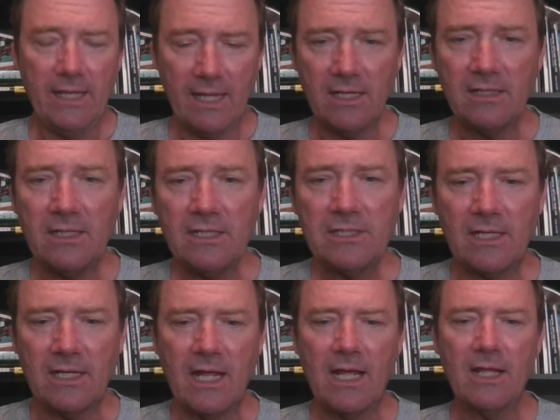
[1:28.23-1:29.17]
In
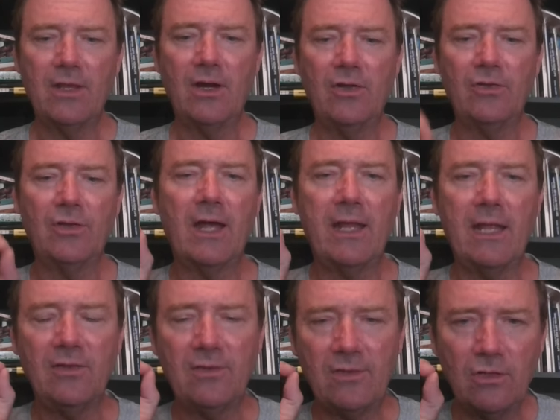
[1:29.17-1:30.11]
addition, there is not
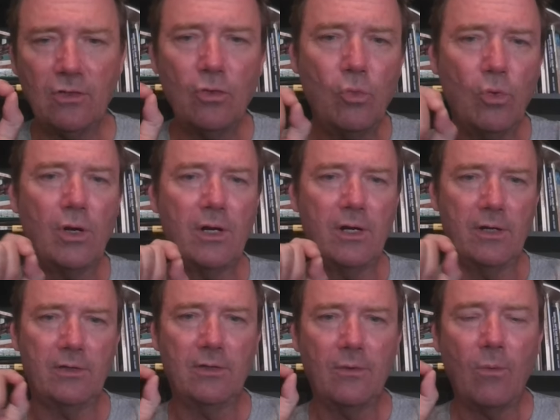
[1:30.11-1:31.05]
a single
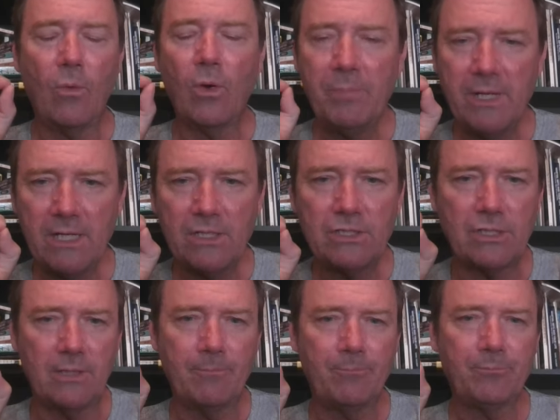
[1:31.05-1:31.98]
word or
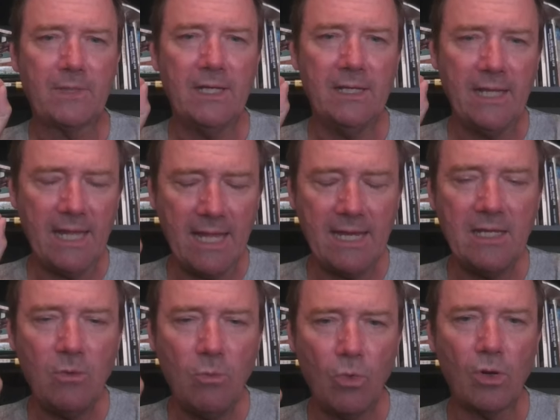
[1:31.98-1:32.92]
picture in
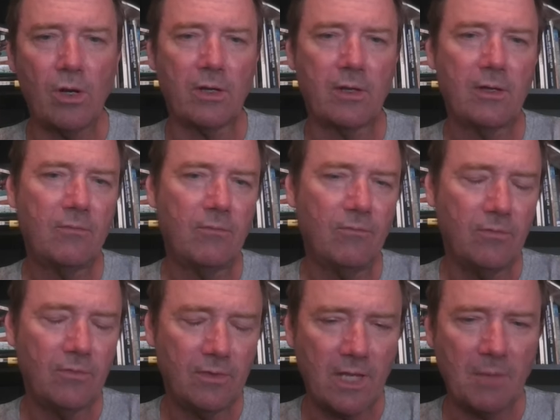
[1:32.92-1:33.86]
any work,
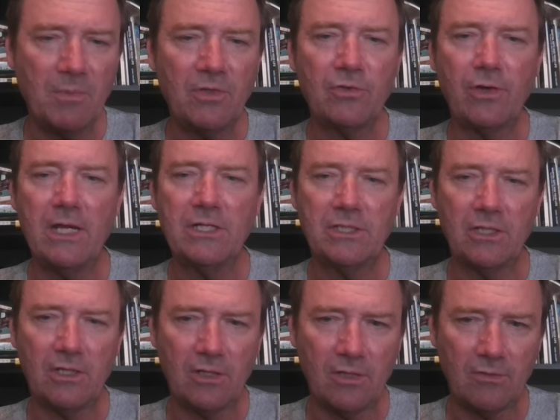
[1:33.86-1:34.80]

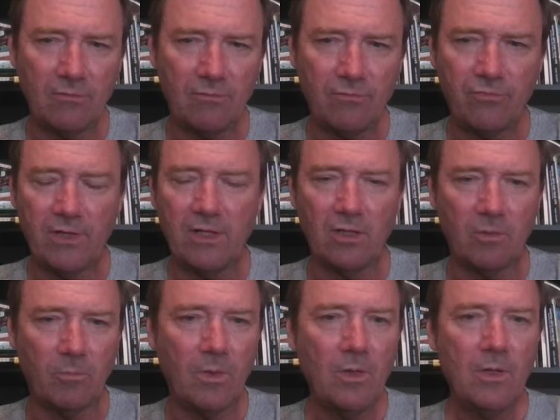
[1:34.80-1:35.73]
demonstration,
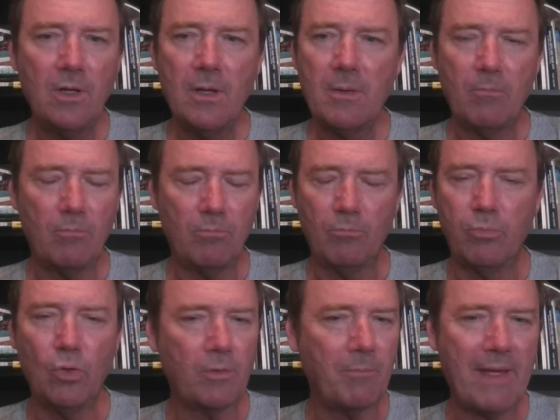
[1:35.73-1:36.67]
film,
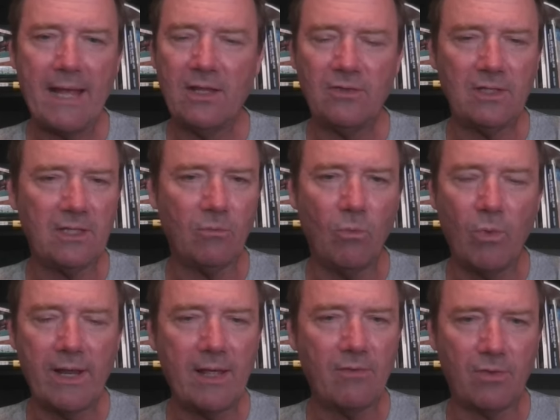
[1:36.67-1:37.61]
book, magazine,
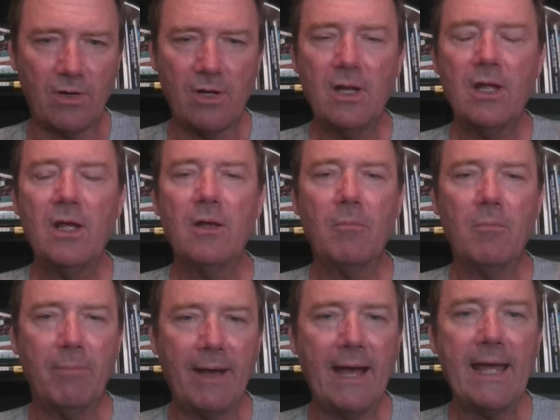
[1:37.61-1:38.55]
whatever,
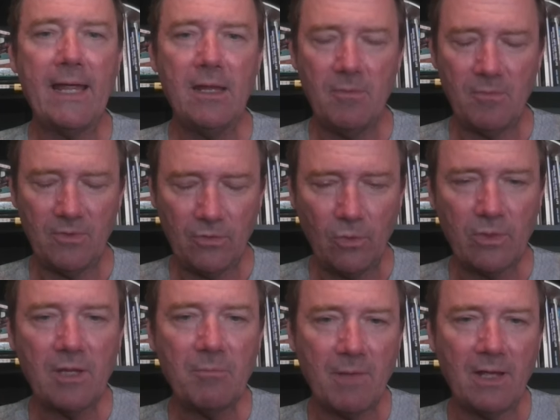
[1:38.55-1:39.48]
by
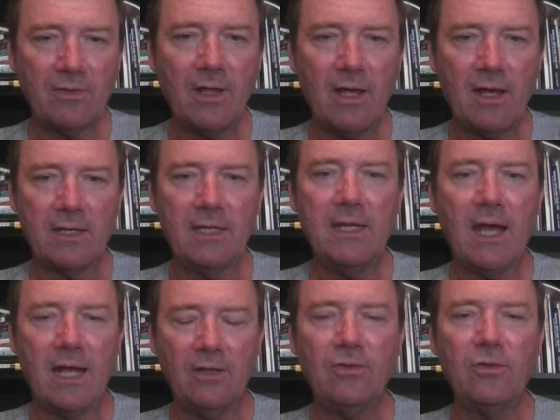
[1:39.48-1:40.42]
Soke Masaaki
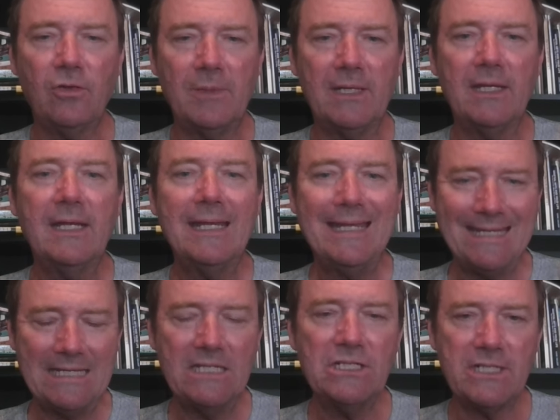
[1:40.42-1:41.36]
Hatsumi
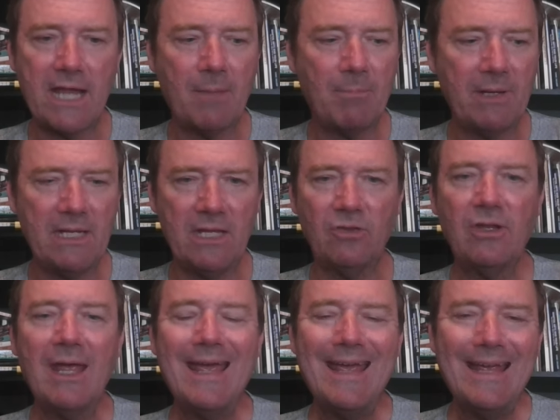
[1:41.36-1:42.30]
in
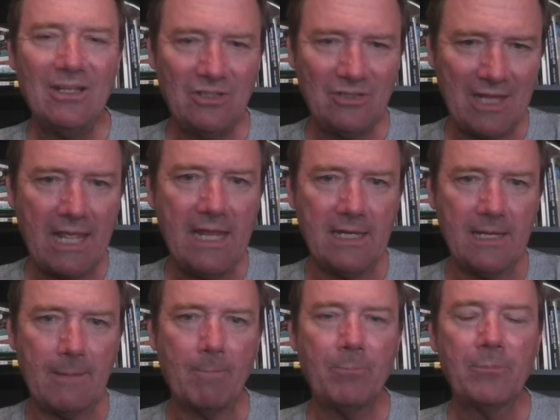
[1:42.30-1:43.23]
Japanese,
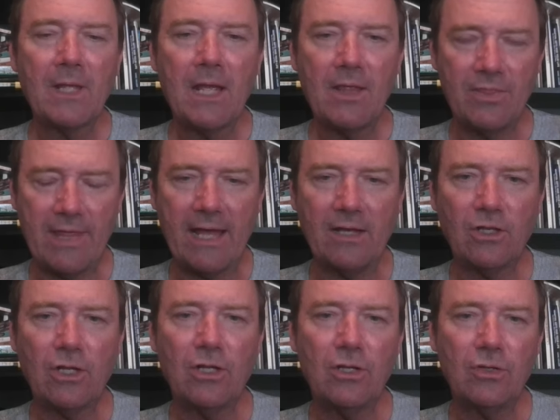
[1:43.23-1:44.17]
stating
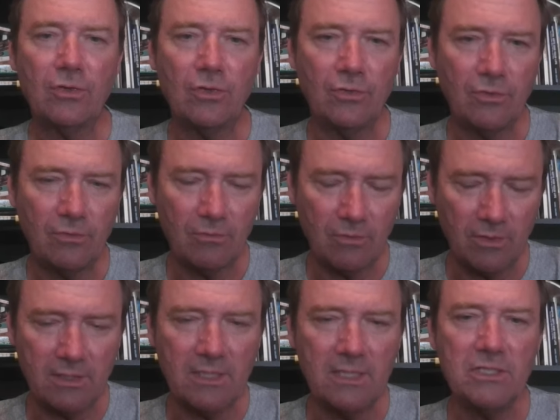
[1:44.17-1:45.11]
that the
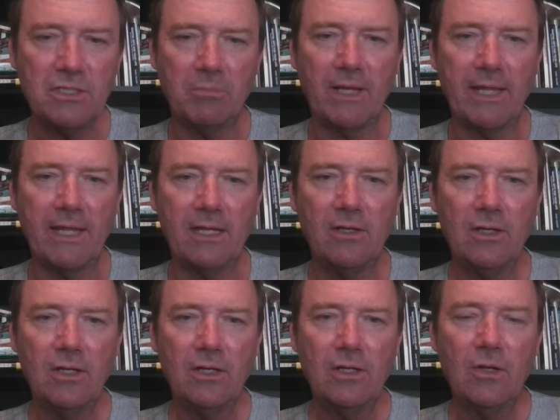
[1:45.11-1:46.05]
ninja blade
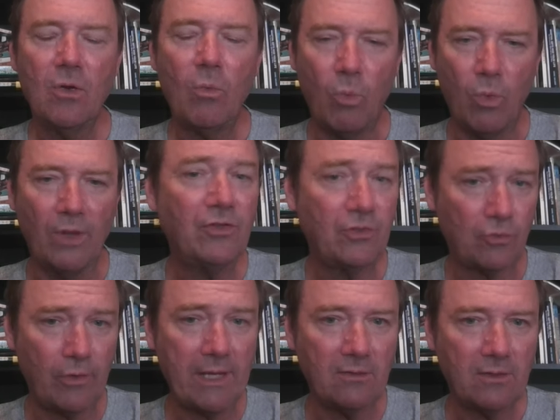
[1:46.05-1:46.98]
was
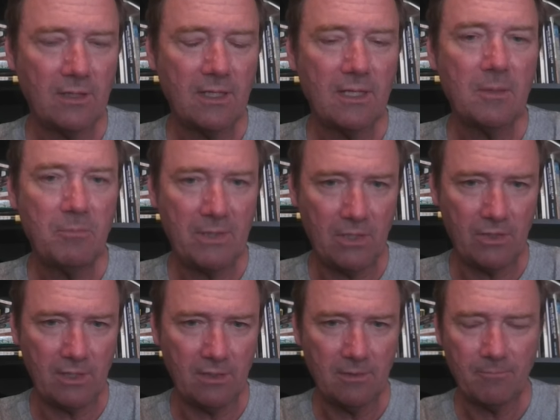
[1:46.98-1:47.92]
straight,
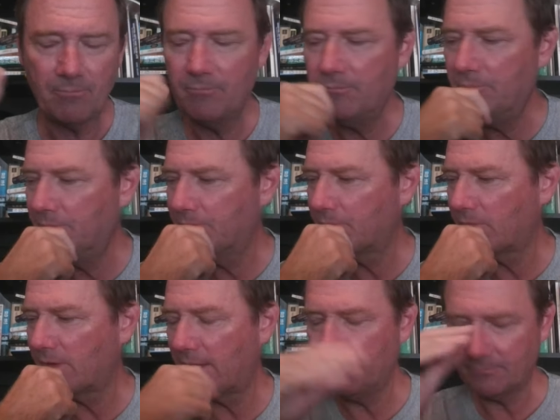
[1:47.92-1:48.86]
period.
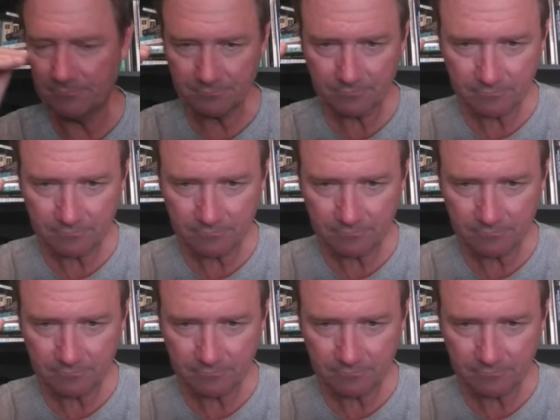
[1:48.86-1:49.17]
Okay?